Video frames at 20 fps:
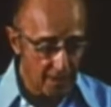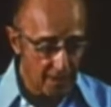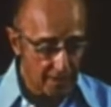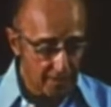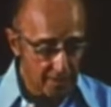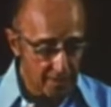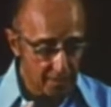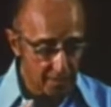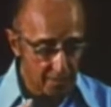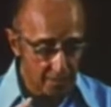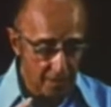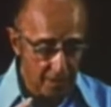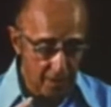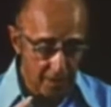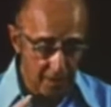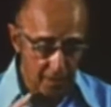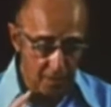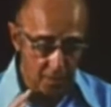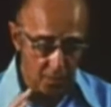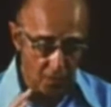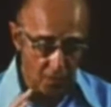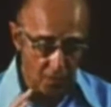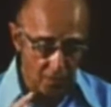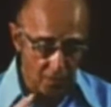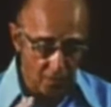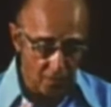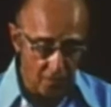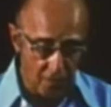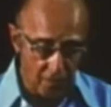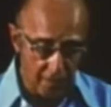his meanings
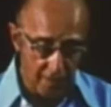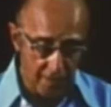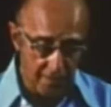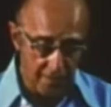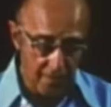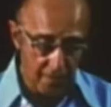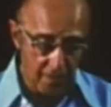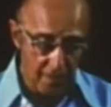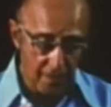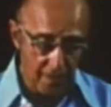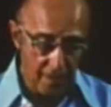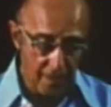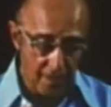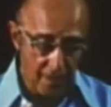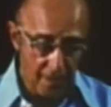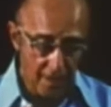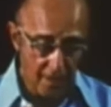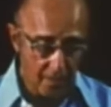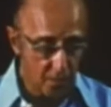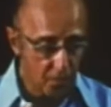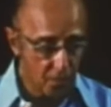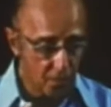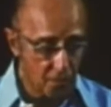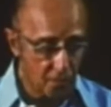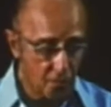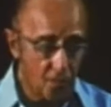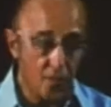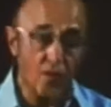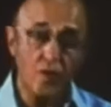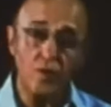more fully and to
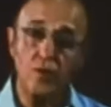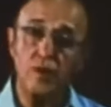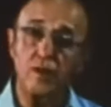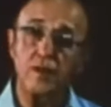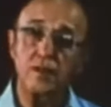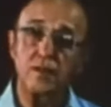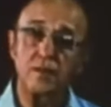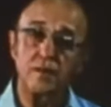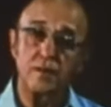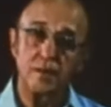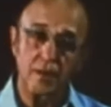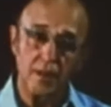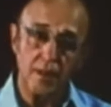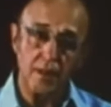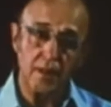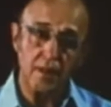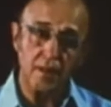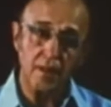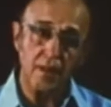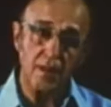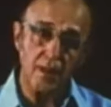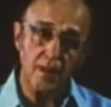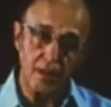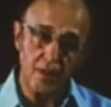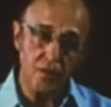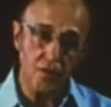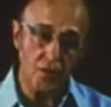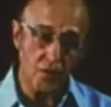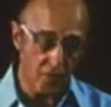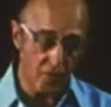move forward in
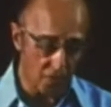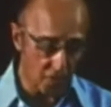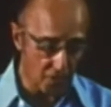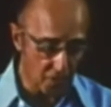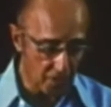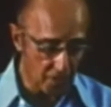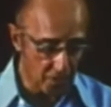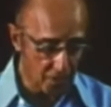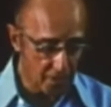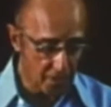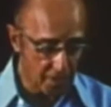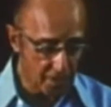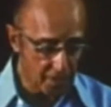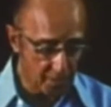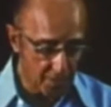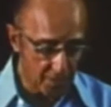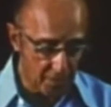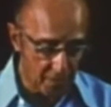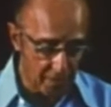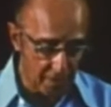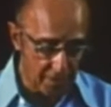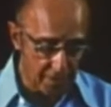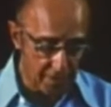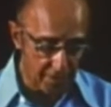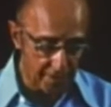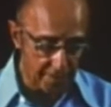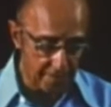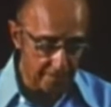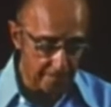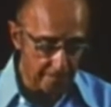his or her
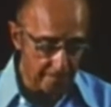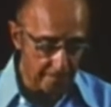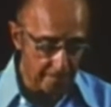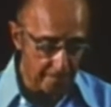experiencing.